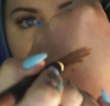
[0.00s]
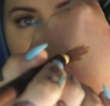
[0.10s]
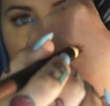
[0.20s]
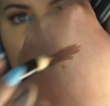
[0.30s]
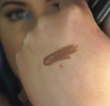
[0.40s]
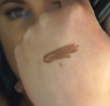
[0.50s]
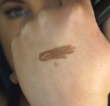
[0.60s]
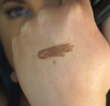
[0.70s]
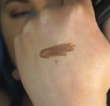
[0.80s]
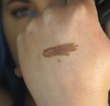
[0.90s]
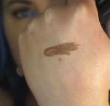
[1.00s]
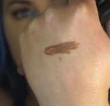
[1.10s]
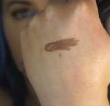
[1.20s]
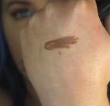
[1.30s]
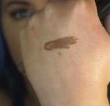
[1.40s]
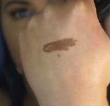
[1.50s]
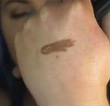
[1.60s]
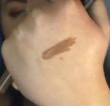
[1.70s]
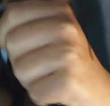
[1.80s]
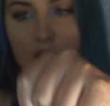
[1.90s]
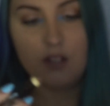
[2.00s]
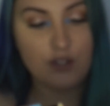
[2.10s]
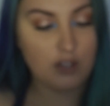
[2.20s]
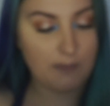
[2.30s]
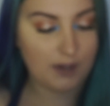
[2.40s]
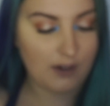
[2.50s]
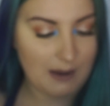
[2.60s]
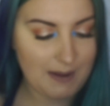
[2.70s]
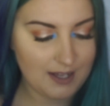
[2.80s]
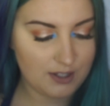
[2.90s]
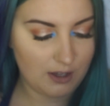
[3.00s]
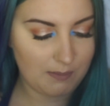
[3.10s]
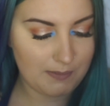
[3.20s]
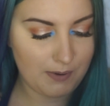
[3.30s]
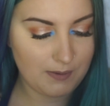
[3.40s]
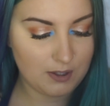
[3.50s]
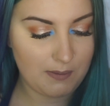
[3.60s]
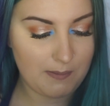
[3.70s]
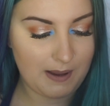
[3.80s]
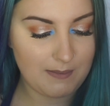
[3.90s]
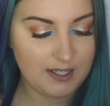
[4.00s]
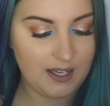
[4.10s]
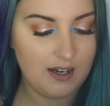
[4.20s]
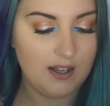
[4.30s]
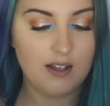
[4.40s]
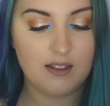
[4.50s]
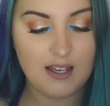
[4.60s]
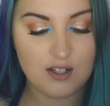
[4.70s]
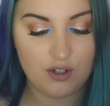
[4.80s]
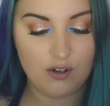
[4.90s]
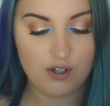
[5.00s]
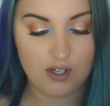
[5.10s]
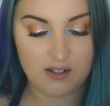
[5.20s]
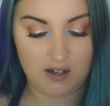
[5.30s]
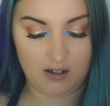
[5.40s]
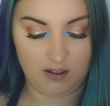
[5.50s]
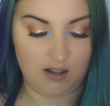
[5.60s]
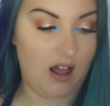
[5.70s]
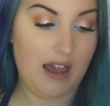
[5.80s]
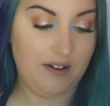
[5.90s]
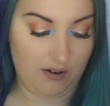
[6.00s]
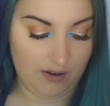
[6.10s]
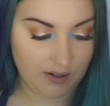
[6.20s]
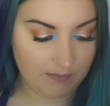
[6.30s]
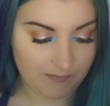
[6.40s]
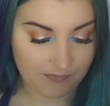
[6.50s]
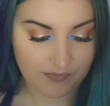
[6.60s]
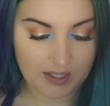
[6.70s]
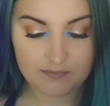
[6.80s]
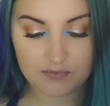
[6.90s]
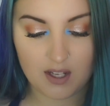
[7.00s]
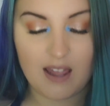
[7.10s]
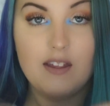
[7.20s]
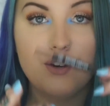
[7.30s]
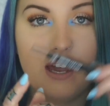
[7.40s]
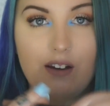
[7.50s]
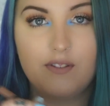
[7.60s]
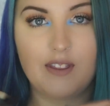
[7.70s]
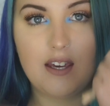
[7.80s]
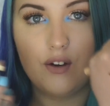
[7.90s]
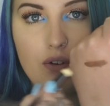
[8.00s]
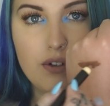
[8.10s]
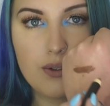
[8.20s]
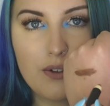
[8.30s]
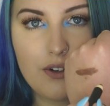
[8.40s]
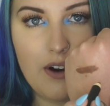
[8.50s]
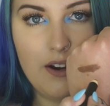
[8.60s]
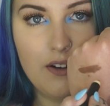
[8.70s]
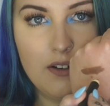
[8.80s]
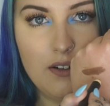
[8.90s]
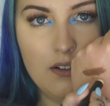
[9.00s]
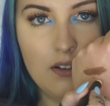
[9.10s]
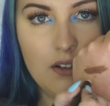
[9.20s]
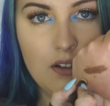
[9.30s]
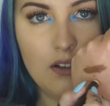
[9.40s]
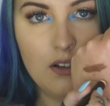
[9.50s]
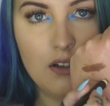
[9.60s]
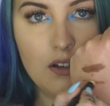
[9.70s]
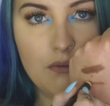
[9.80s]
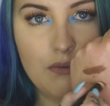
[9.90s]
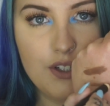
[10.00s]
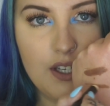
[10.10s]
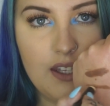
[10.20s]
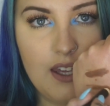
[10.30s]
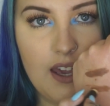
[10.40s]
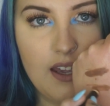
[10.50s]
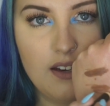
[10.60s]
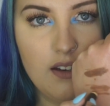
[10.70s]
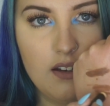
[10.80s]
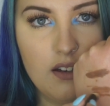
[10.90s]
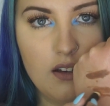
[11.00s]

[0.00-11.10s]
So that's the bronzer crayon. Super creamy, super pigmented. These do just glide on. And then you have the contour crayon, which again